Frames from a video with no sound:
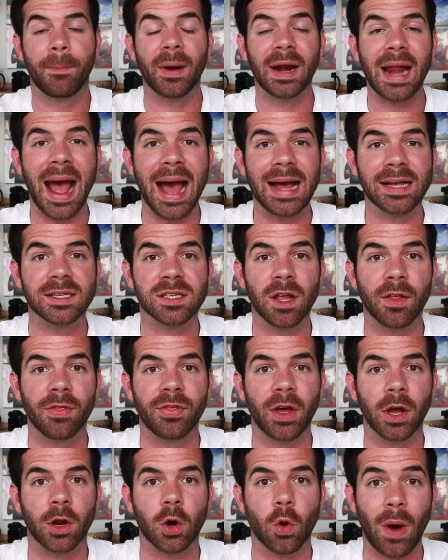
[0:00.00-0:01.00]
But as
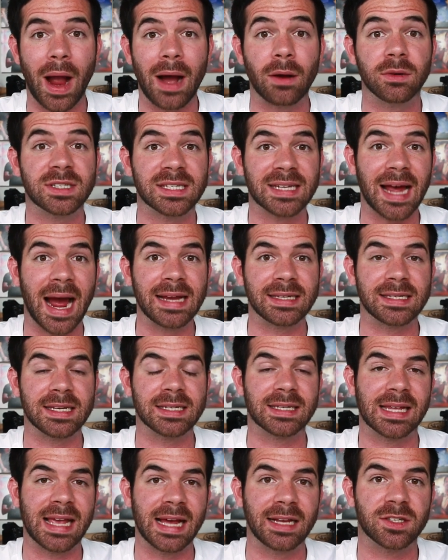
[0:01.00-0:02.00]
the crowd
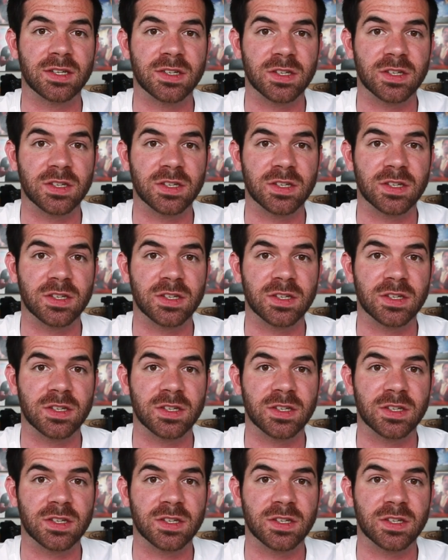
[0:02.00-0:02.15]
sizes get